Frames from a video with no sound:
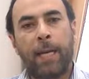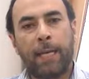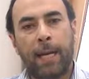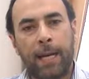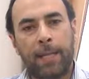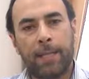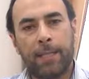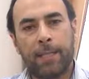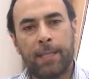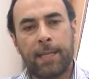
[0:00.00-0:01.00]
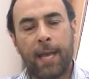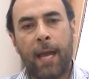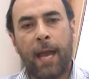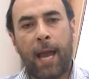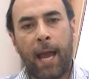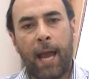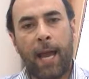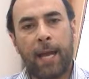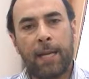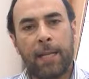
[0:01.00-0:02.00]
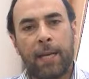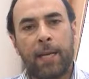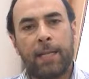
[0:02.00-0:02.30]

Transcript: guidance and